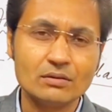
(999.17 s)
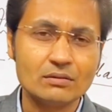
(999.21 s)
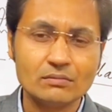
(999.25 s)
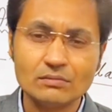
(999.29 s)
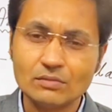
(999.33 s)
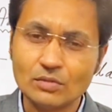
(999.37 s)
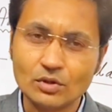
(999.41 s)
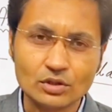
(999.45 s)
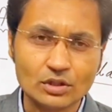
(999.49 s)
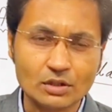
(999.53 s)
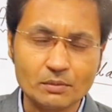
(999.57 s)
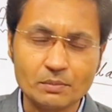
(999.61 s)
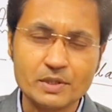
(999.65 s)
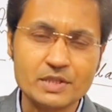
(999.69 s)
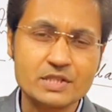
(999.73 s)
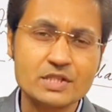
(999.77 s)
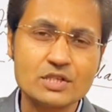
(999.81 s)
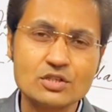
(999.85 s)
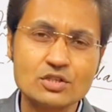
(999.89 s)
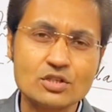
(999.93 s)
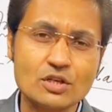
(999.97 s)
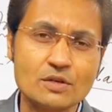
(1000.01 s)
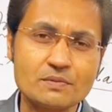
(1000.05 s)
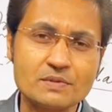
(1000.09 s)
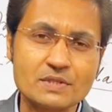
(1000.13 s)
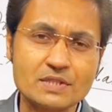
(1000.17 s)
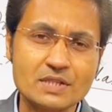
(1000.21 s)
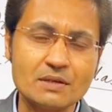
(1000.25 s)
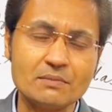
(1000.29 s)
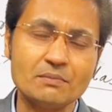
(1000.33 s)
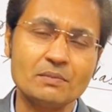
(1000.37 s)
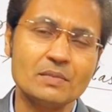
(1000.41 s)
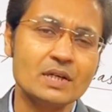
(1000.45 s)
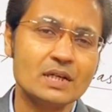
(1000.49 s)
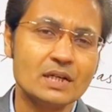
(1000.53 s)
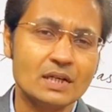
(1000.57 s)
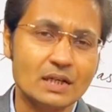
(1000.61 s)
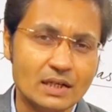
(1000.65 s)
on the basis of
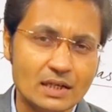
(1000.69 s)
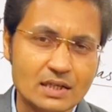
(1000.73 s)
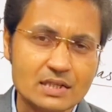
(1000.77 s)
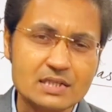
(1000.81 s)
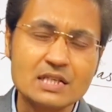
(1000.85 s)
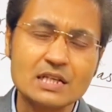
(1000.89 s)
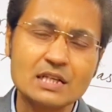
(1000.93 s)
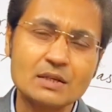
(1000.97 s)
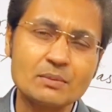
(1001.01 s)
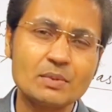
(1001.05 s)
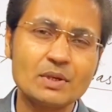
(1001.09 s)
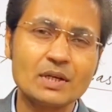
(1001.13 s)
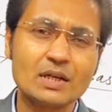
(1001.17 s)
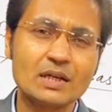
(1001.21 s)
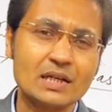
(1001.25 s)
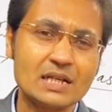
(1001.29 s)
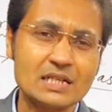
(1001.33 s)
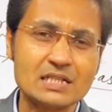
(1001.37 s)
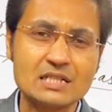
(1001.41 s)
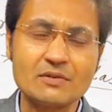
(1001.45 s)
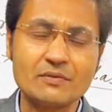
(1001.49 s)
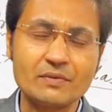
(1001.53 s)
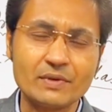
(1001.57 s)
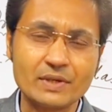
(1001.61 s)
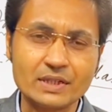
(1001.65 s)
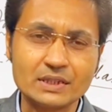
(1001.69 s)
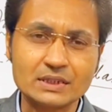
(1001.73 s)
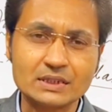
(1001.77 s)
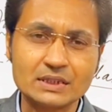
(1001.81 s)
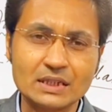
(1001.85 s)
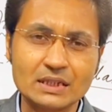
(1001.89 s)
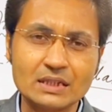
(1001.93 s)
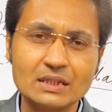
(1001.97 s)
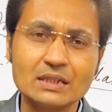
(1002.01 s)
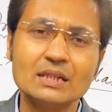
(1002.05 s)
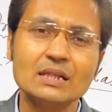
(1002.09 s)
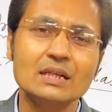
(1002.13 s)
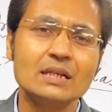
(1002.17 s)
some reasonable
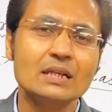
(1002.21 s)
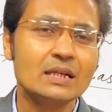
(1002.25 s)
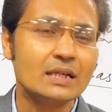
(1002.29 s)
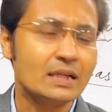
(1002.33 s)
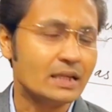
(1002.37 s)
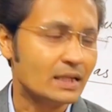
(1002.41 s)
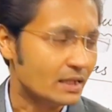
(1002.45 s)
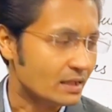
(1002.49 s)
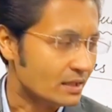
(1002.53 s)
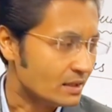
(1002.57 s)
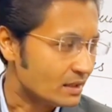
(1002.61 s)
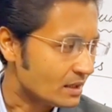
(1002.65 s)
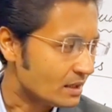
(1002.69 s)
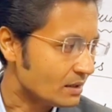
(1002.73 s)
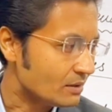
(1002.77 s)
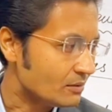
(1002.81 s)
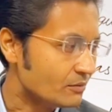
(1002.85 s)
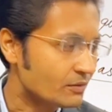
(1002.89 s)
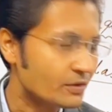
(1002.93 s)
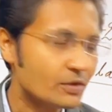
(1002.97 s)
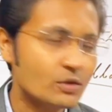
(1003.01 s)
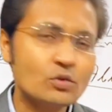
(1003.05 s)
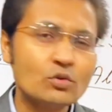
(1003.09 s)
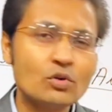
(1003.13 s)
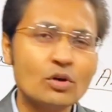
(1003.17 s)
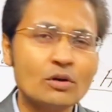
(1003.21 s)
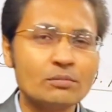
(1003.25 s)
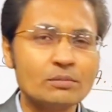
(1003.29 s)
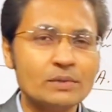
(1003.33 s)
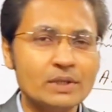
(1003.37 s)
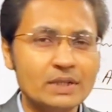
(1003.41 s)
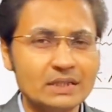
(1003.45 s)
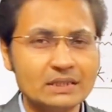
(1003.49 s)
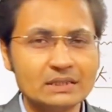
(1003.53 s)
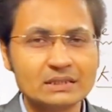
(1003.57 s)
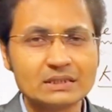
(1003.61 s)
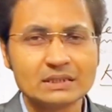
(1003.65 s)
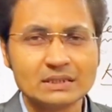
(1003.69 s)
classification in view of
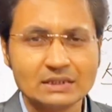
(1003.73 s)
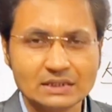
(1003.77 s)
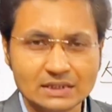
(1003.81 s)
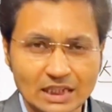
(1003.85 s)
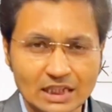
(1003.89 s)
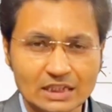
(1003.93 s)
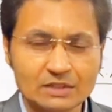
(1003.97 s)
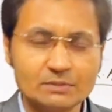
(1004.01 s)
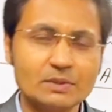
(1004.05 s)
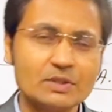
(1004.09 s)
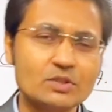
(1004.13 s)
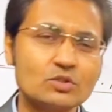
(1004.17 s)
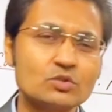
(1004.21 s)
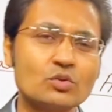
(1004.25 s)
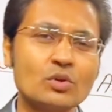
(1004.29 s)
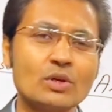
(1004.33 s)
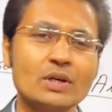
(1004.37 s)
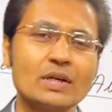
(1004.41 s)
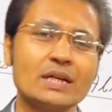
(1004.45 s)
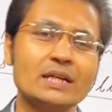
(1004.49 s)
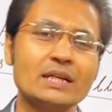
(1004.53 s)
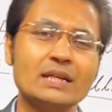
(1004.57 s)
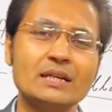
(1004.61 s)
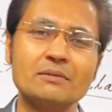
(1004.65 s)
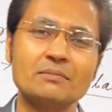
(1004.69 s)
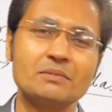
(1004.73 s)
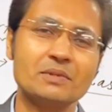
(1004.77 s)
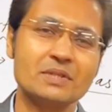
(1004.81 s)
these judgments what I have